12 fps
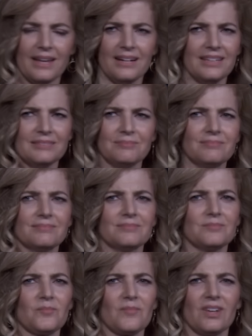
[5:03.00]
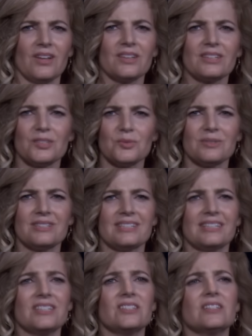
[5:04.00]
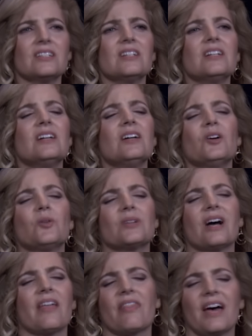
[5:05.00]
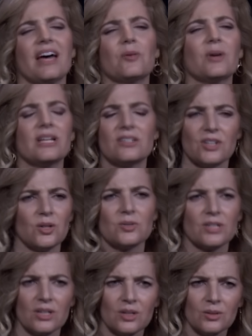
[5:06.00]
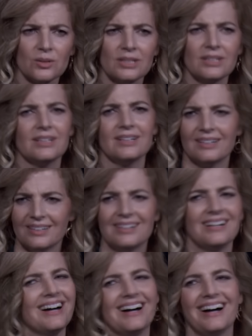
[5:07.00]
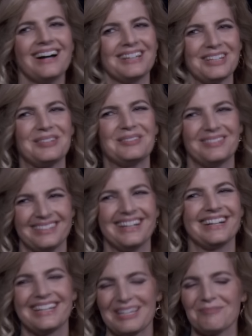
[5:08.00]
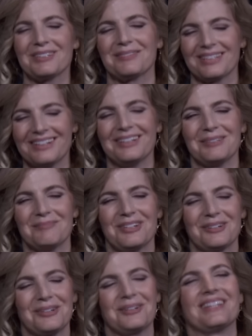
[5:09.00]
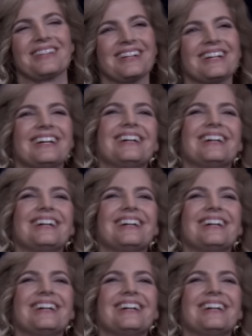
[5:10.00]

And all the kids would say, "No, not that way, Dodo." I know, I can't believe they called him Dodo either.